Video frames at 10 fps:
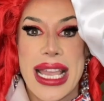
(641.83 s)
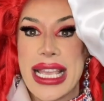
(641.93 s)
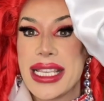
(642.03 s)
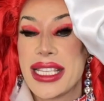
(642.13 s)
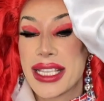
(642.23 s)

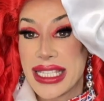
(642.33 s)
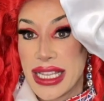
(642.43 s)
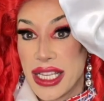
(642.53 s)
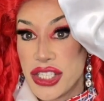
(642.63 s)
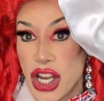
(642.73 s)
Easier
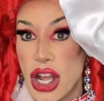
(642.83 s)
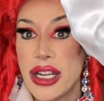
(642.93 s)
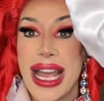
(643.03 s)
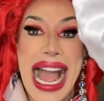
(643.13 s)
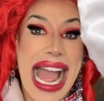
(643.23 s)
said than
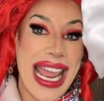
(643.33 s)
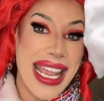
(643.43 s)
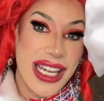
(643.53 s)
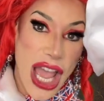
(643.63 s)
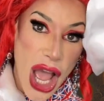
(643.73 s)
done,
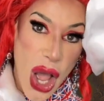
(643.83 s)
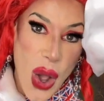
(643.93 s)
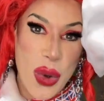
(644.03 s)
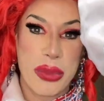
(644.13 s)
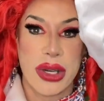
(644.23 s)
I
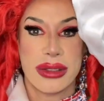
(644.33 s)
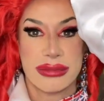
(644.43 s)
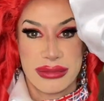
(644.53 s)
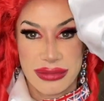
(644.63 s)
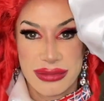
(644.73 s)
know, but,
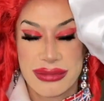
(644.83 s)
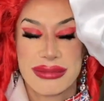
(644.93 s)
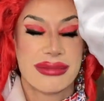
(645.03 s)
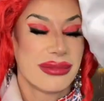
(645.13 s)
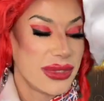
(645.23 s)

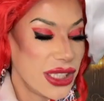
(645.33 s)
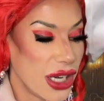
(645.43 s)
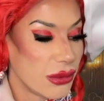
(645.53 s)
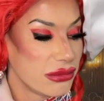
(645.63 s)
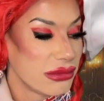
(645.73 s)
you
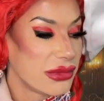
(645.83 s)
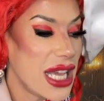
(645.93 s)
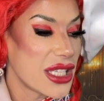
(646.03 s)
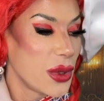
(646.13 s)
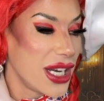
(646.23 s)
know,
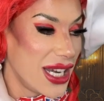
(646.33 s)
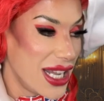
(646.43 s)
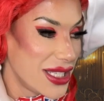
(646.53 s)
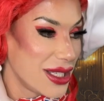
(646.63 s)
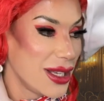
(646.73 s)
that's what it
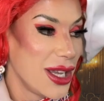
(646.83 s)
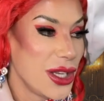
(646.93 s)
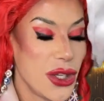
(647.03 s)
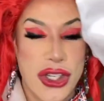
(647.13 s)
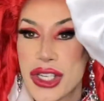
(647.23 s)
is.
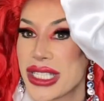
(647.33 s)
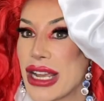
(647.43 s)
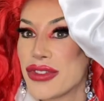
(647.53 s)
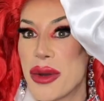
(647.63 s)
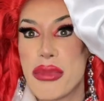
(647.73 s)
You just
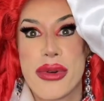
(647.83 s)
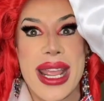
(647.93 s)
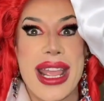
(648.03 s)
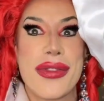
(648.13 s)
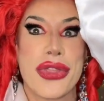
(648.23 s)
have to
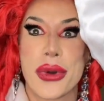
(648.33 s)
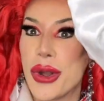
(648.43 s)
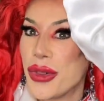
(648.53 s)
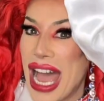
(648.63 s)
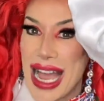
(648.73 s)
breathe
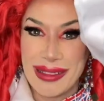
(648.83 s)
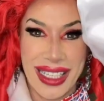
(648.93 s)
through that.